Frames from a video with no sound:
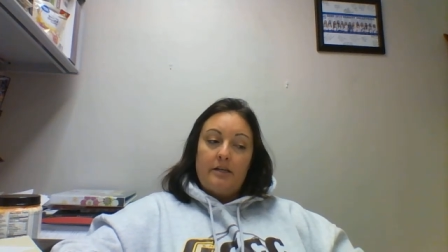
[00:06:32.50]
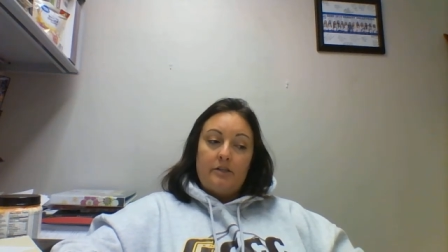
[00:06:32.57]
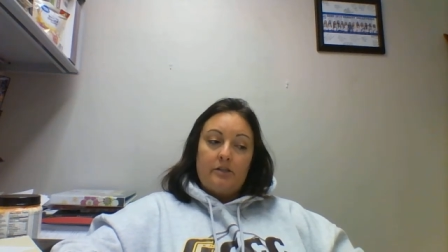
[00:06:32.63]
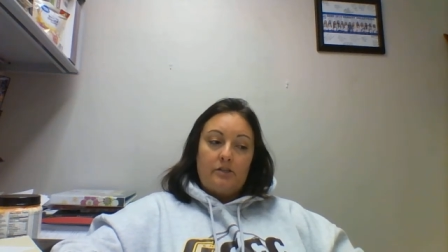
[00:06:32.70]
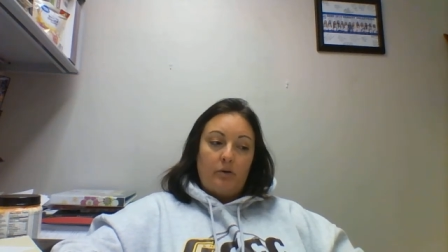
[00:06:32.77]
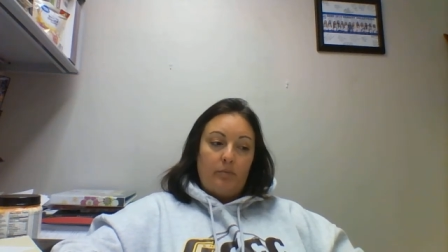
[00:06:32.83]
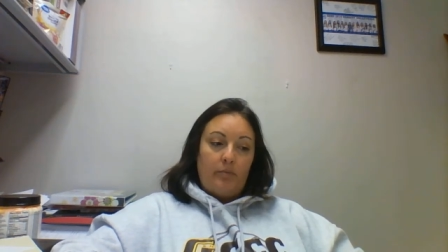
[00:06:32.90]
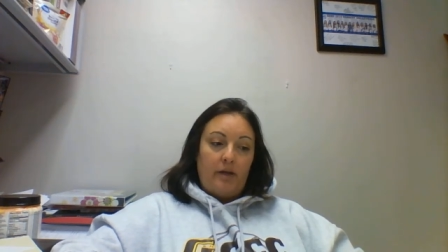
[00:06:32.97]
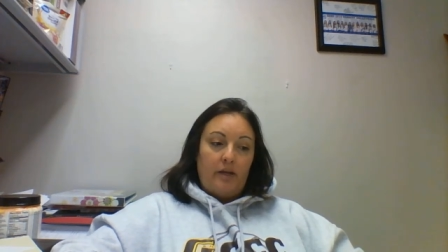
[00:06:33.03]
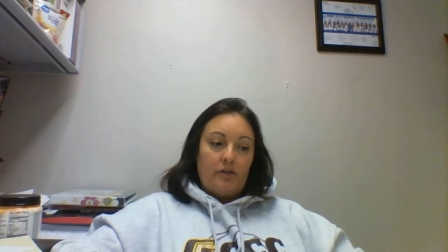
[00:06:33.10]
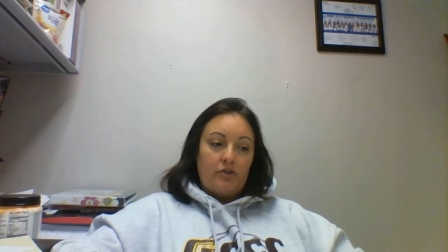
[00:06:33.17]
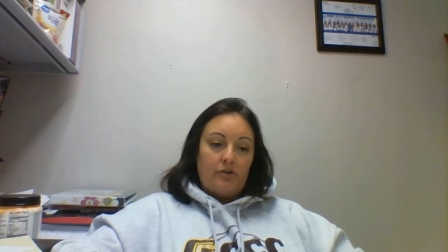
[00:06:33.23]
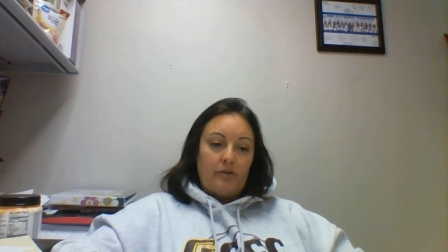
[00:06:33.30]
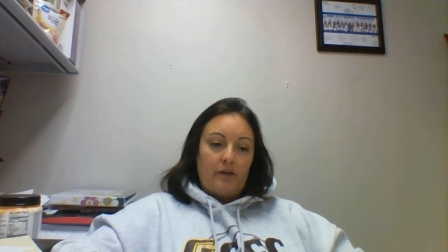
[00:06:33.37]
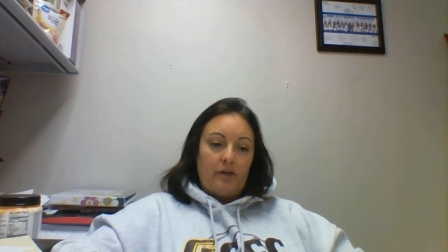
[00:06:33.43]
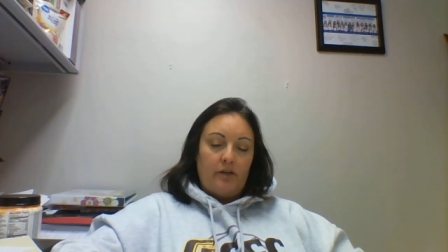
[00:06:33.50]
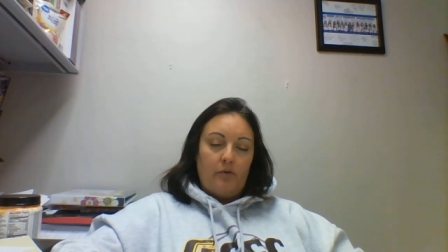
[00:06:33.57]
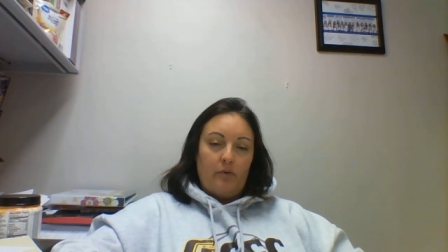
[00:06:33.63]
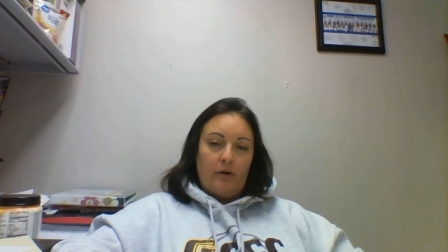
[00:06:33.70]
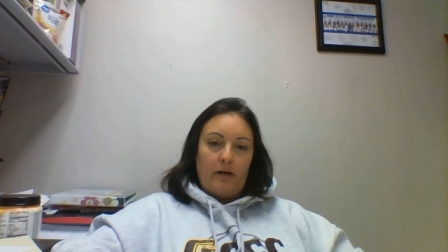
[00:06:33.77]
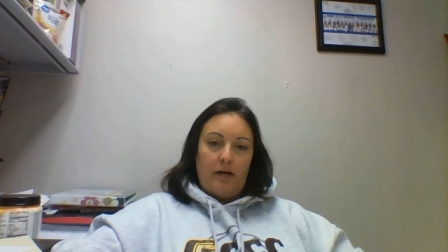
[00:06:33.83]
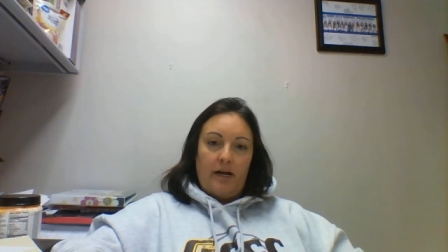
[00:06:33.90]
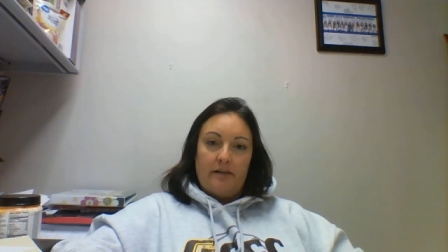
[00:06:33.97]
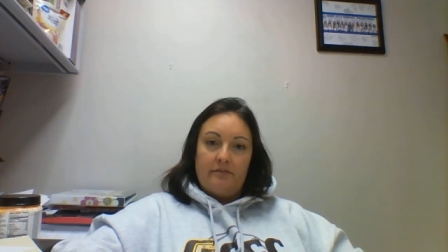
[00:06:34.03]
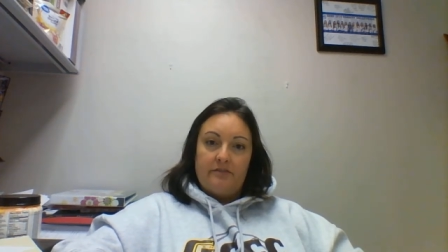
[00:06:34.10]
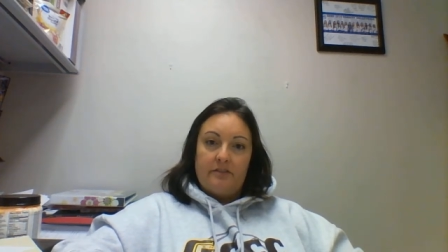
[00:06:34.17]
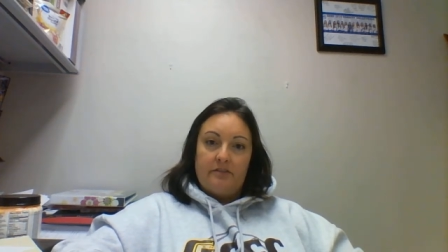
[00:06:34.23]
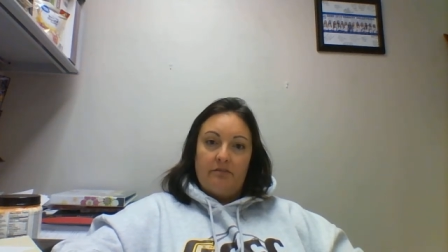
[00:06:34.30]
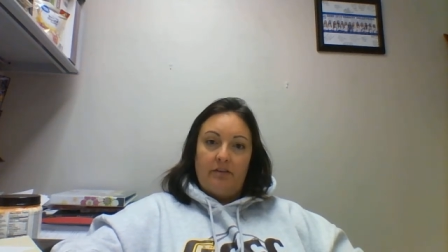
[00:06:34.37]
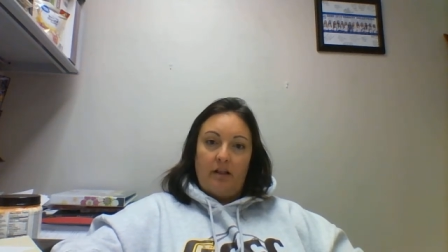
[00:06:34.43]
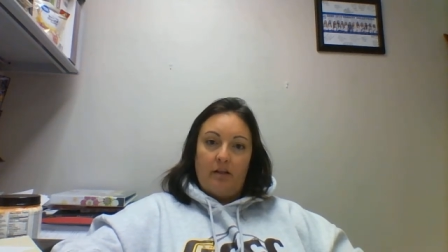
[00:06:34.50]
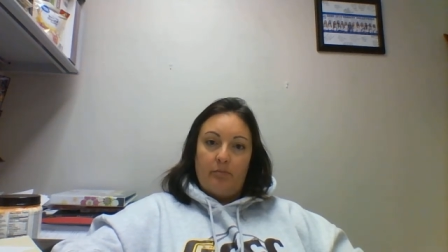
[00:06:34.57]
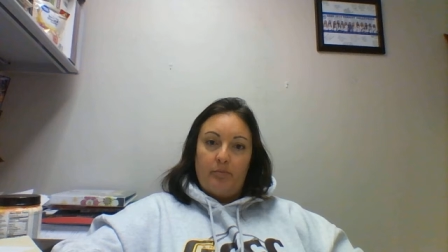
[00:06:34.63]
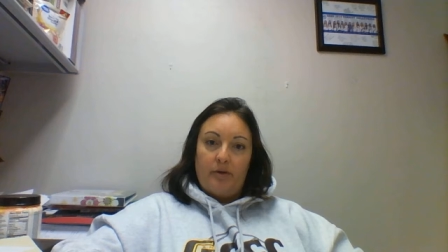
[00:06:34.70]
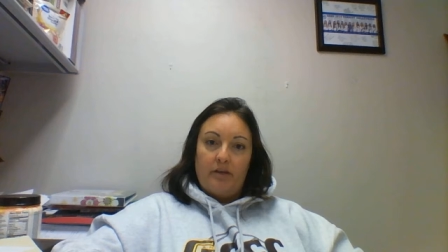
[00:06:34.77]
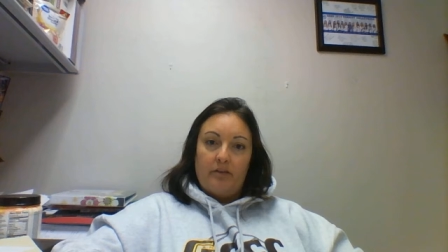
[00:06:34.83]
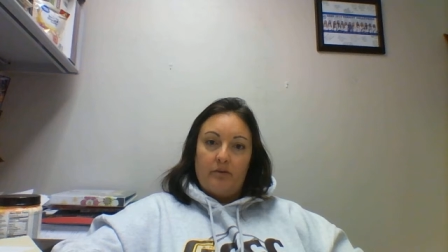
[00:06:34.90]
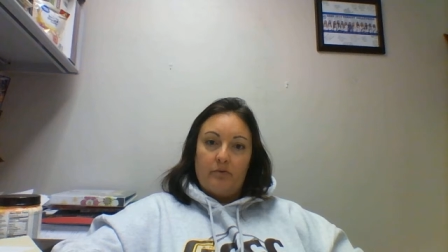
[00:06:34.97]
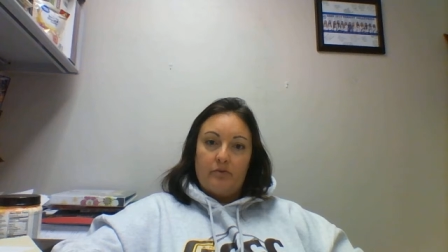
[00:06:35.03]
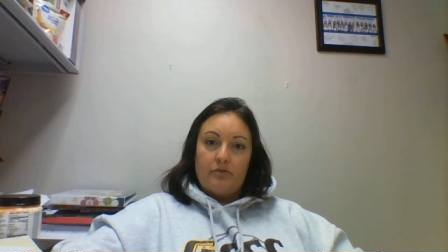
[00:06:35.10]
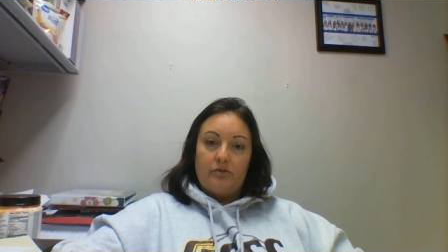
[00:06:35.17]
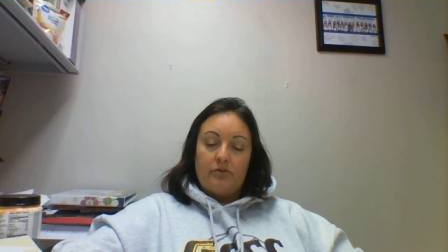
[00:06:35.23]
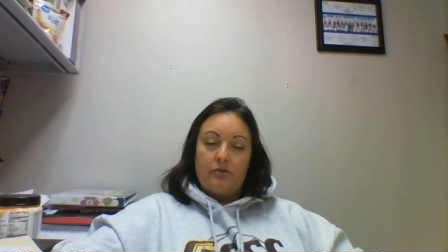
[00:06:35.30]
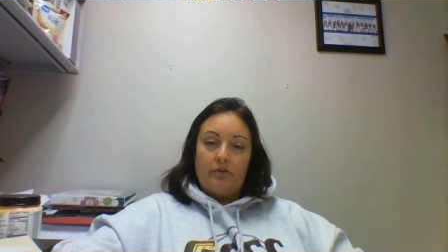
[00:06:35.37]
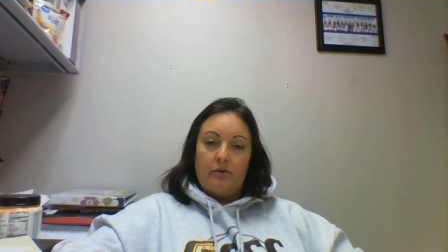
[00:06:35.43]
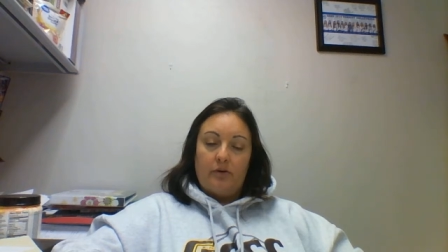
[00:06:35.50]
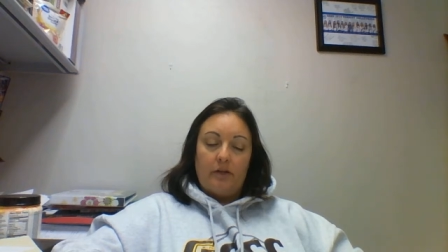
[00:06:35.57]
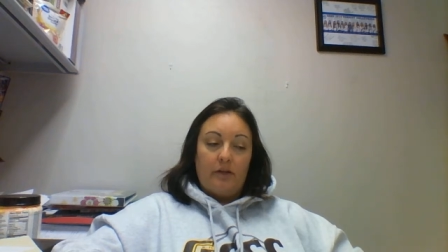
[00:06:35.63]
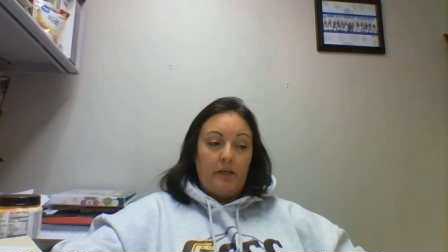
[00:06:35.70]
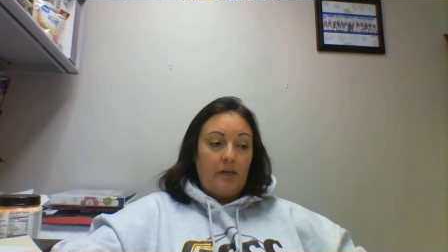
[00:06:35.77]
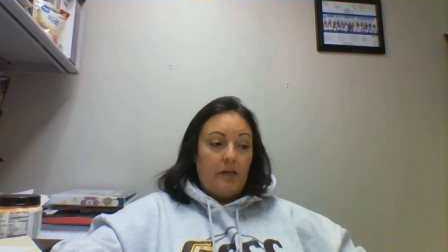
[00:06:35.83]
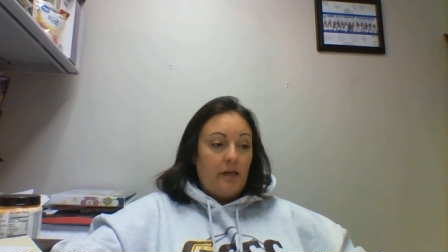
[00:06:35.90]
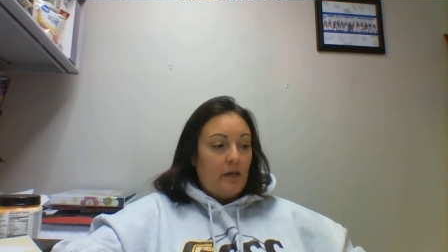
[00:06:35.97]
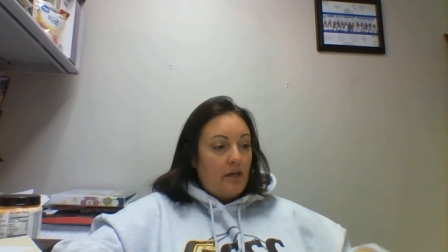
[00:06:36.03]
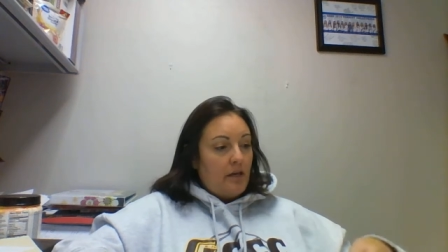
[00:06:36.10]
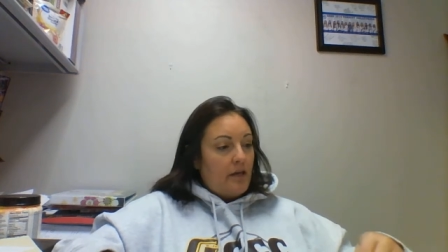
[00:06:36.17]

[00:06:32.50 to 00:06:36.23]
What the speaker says: So make sure that you are kind of developing those thoroughly.